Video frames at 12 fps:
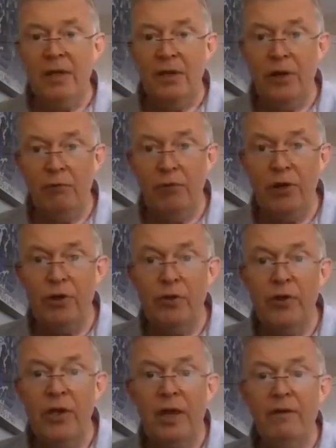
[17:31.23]
The original
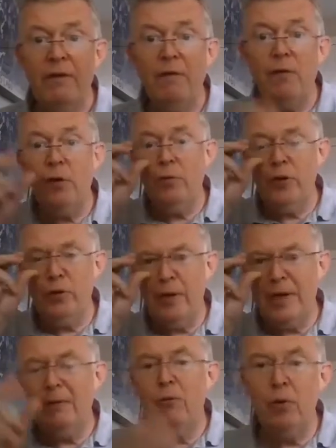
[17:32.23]
TRV4, which we
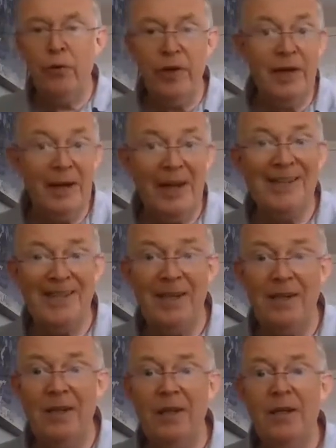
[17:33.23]
now call the
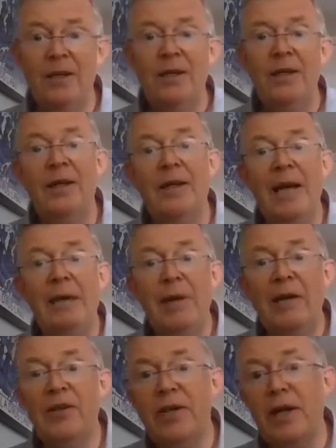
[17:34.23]
Classic, came
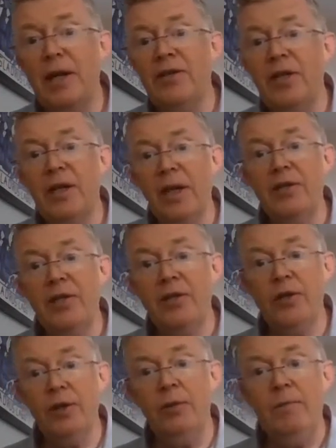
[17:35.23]
out in
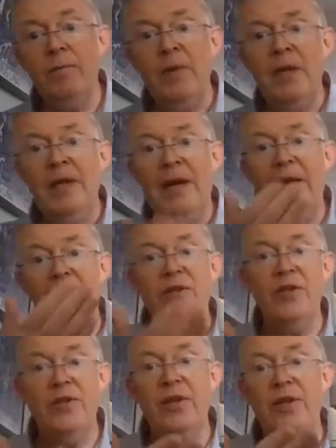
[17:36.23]
1992, and
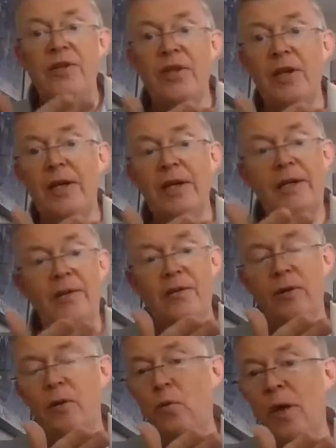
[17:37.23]
this is the design. It's
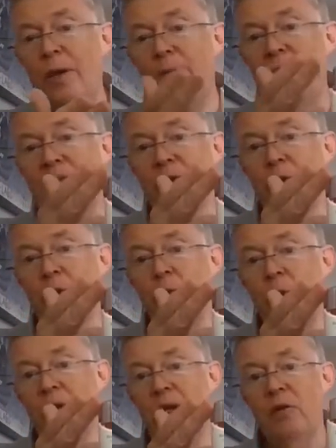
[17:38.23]
got a white bezel
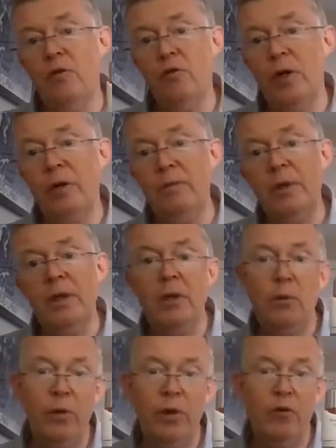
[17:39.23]
with a chrome
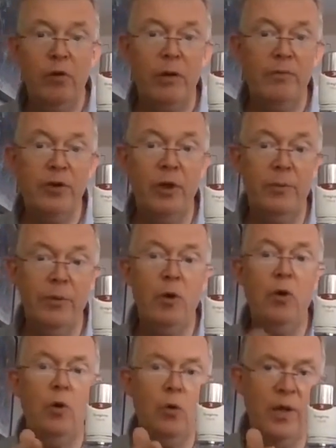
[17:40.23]
top.
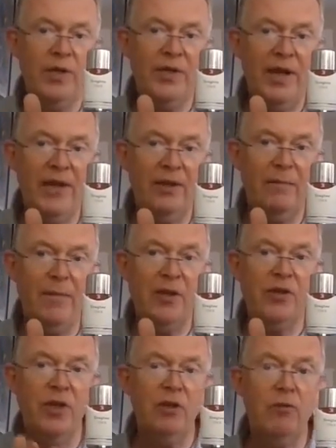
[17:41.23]
Always had the
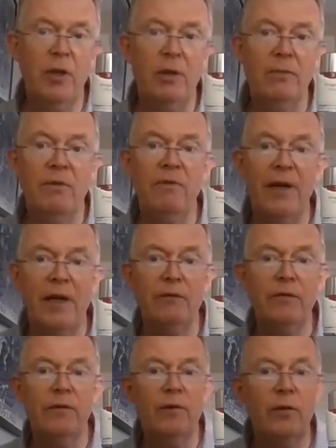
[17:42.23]
matching chrome
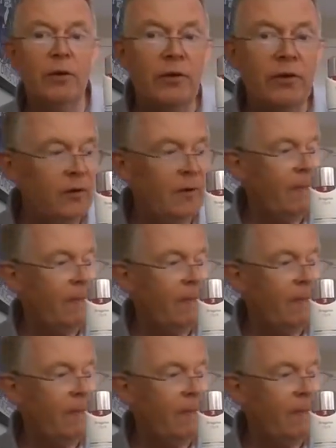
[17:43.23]
valve, of course.